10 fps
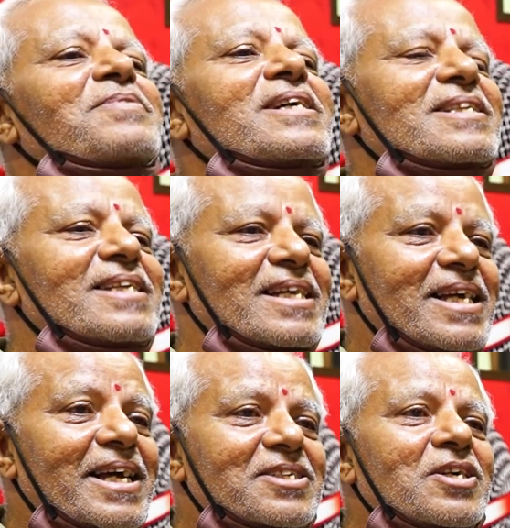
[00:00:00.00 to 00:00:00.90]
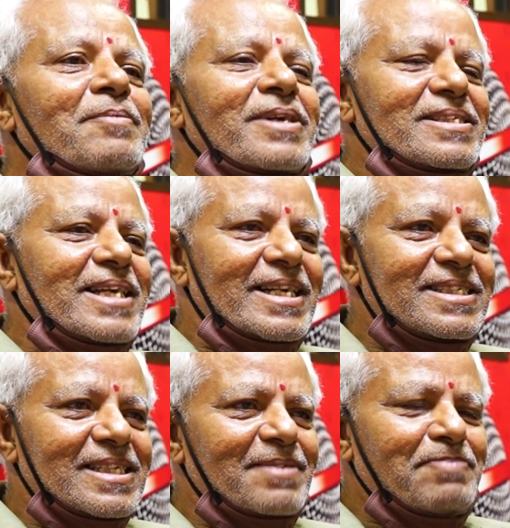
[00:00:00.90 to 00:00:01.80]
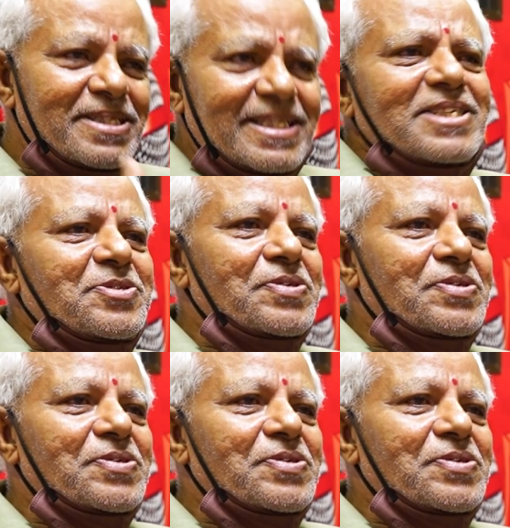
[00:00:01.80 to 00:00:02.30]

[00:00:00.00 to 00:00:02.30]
the economic, that is the business, you